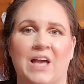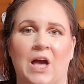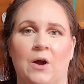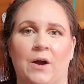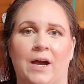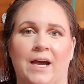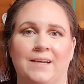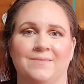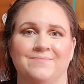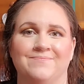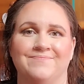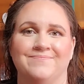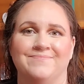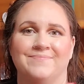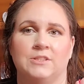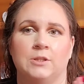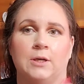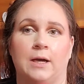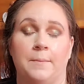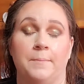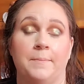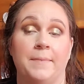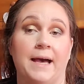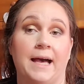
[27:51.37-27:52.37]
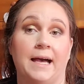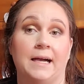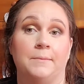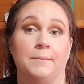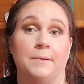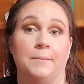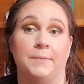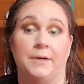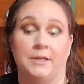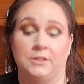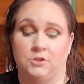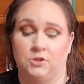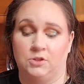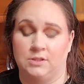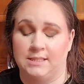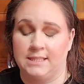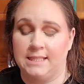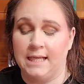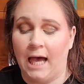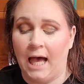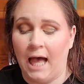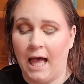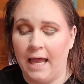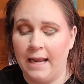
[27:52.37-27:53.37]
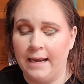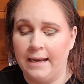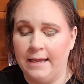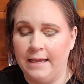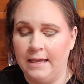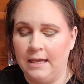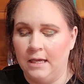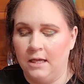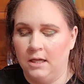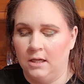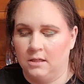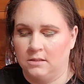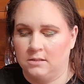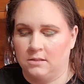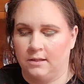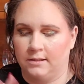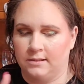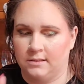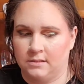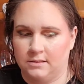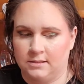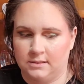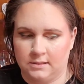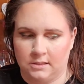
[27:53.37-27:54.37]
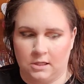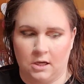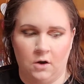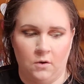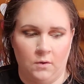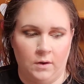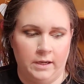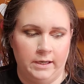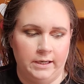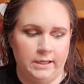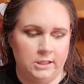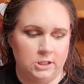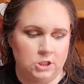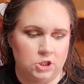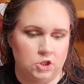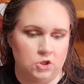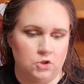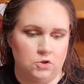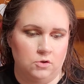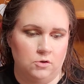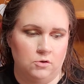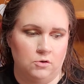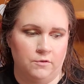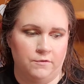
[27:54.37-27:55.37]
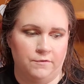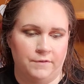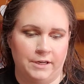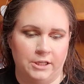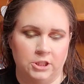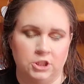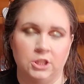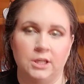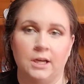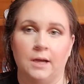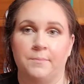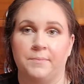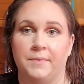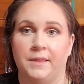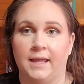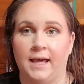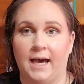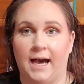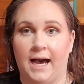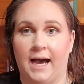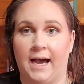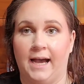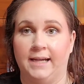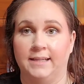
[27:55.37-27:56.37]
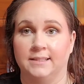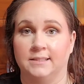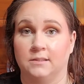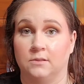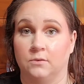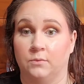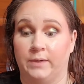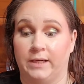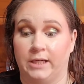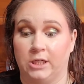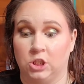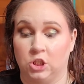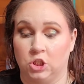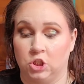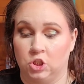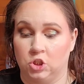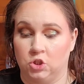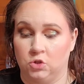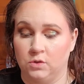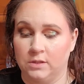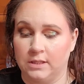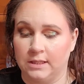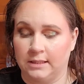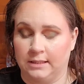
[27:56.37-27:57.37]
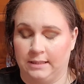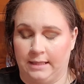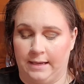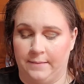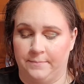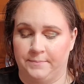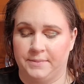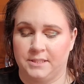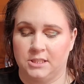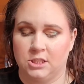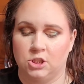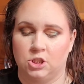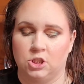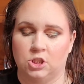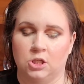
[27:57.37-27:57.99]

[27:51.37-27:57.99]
Okay, so I'm back. My brows are done. So let's go on into finishing up the eyes so we can do the lips.